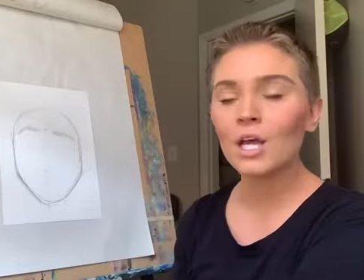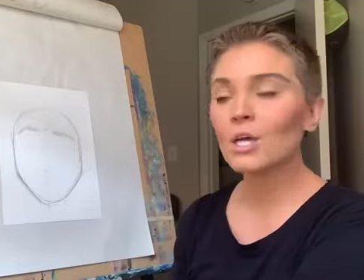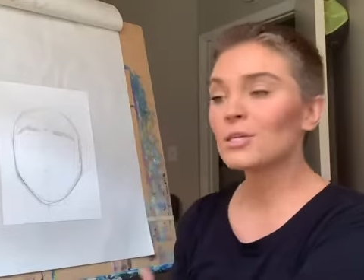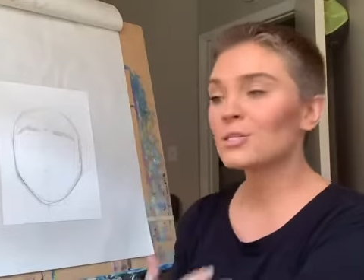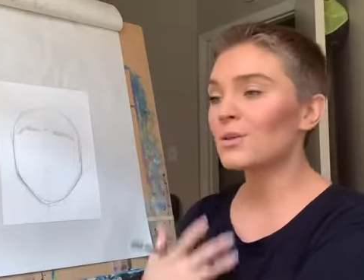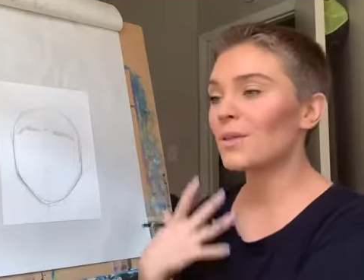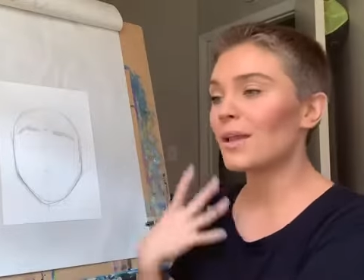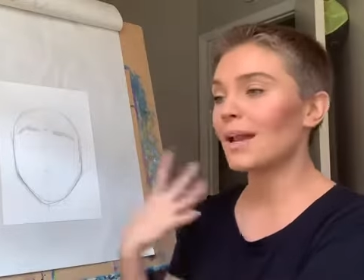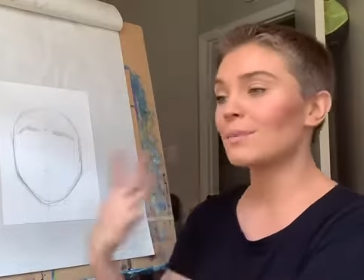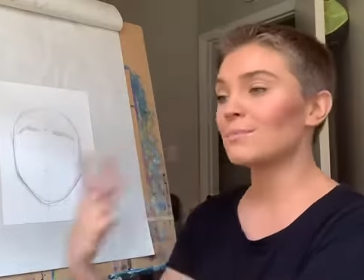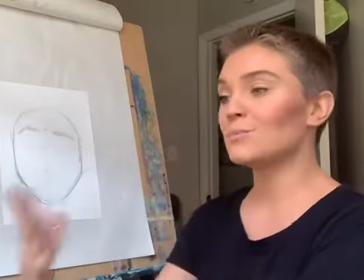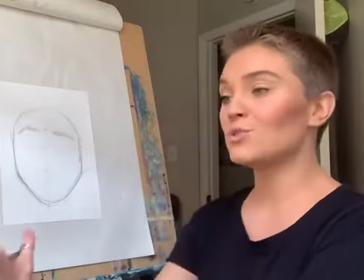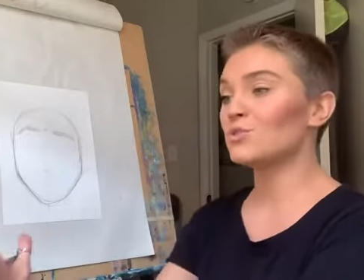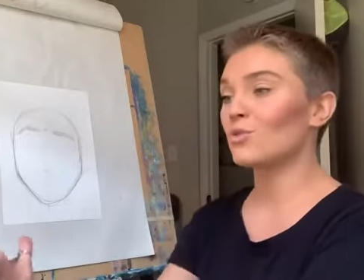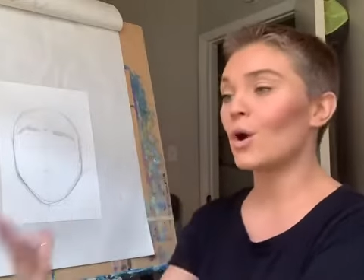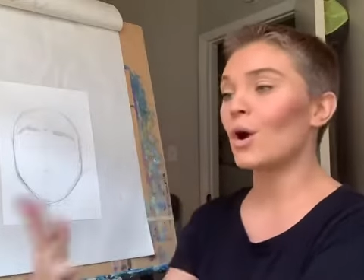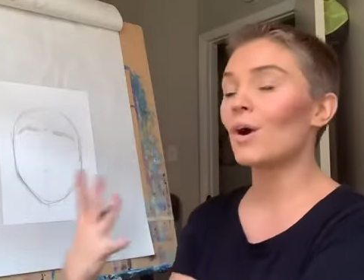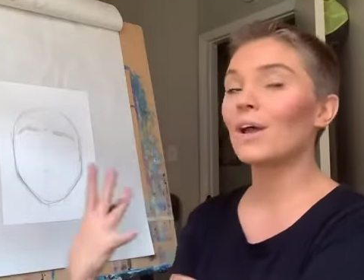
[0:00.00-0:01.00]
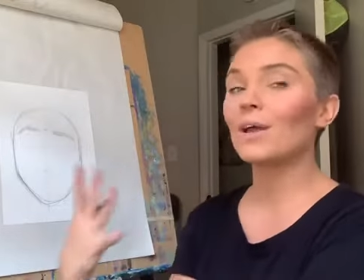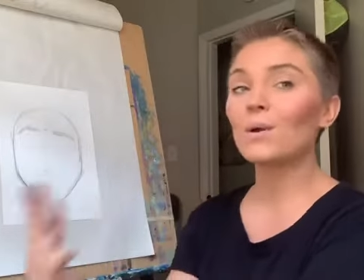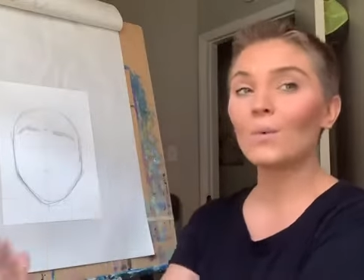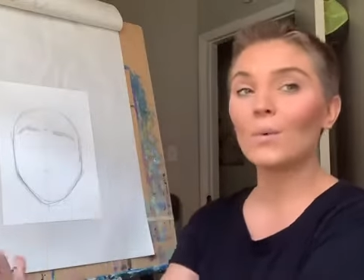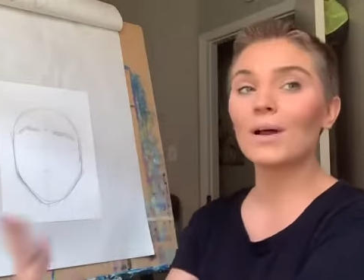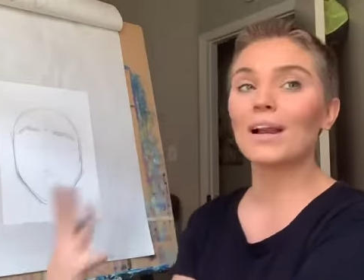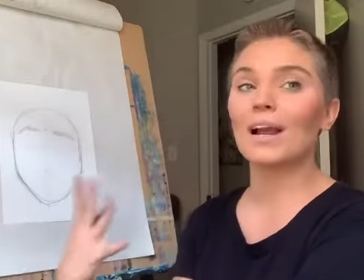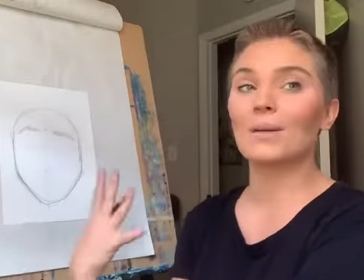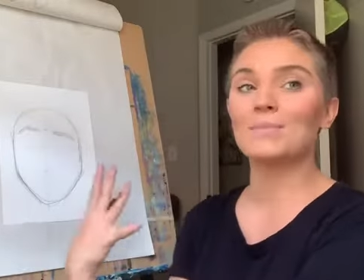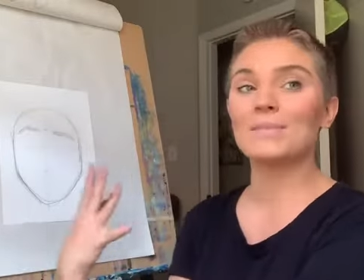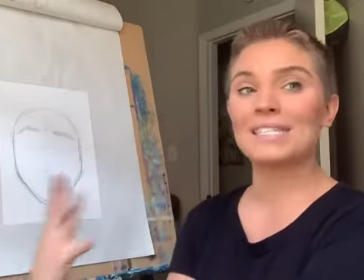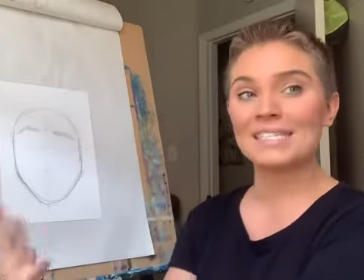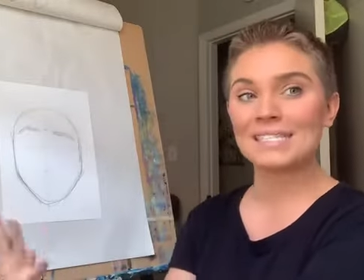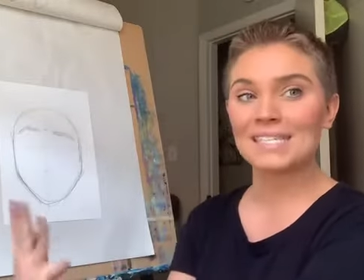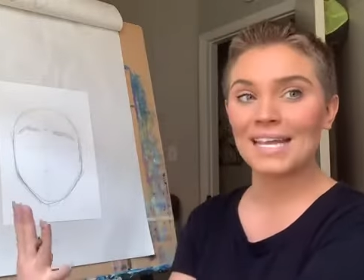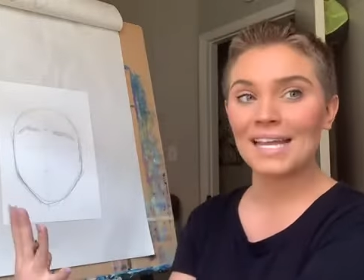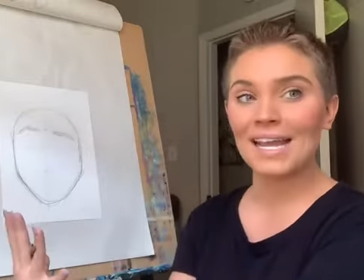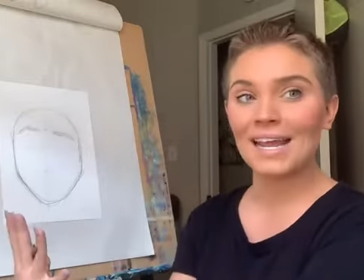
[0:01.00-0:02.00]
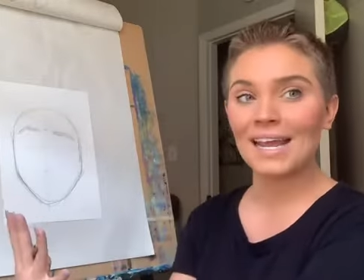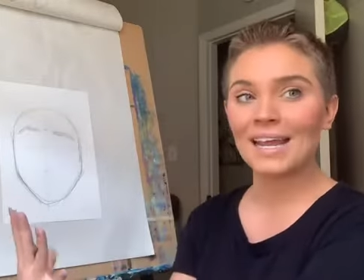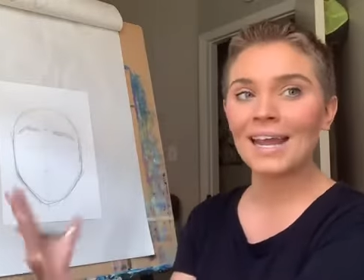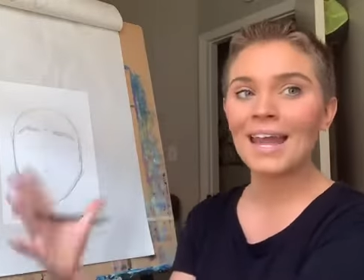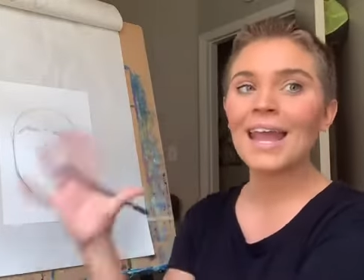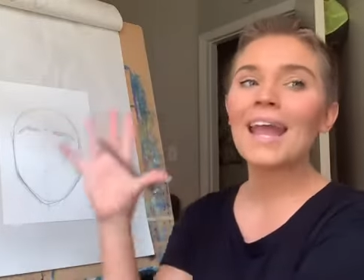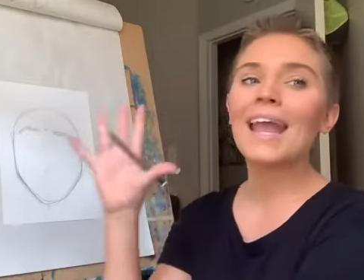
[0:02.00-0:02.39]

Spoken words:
so that I'm drawing what I'm seeing